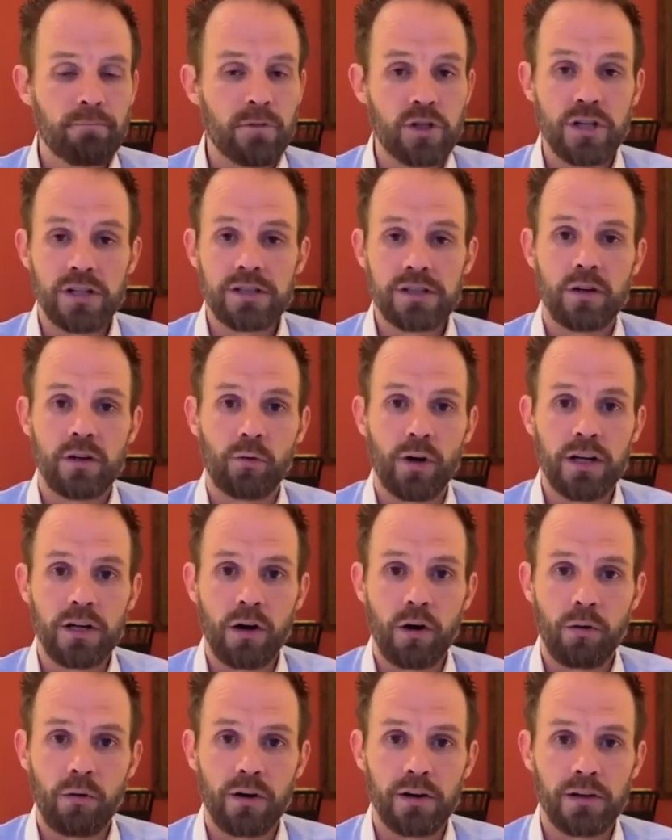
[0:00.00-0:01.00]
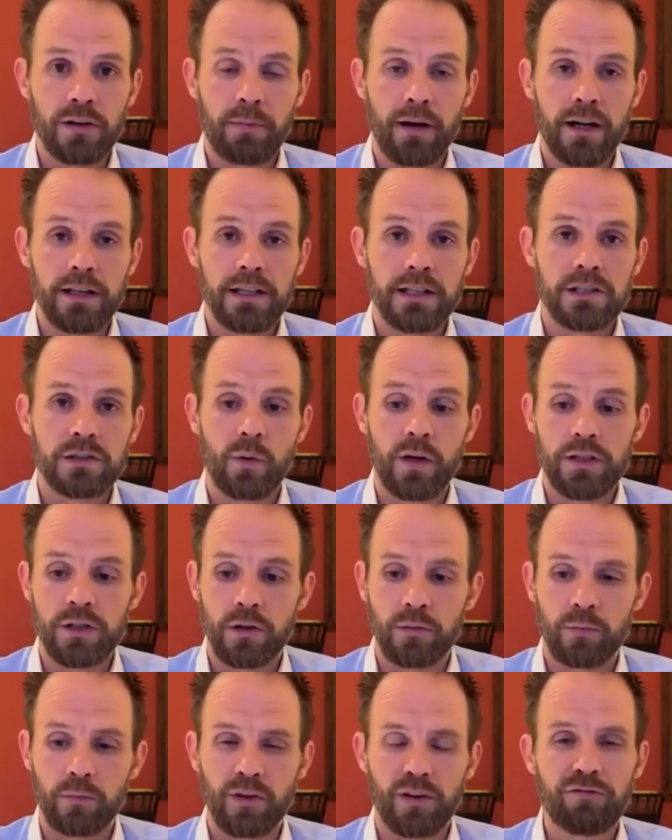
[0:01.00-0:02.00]
just in written correspondence when
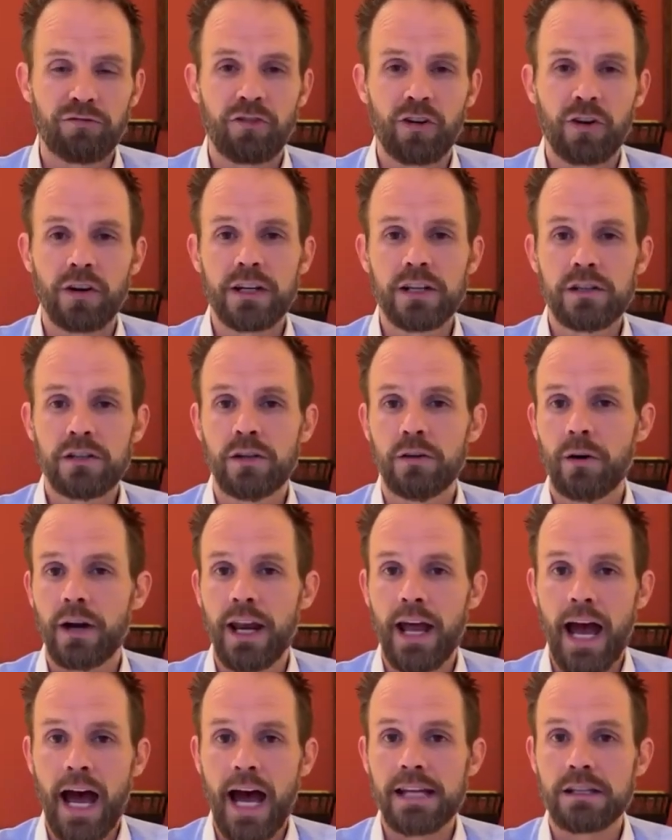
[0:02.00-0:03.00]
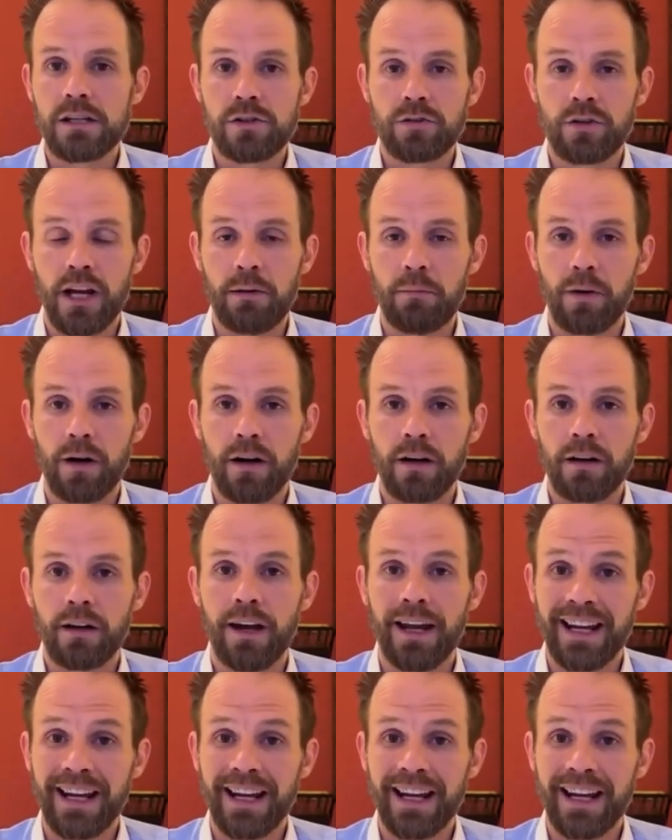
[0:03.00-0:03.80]
you're referring to it as a trademark.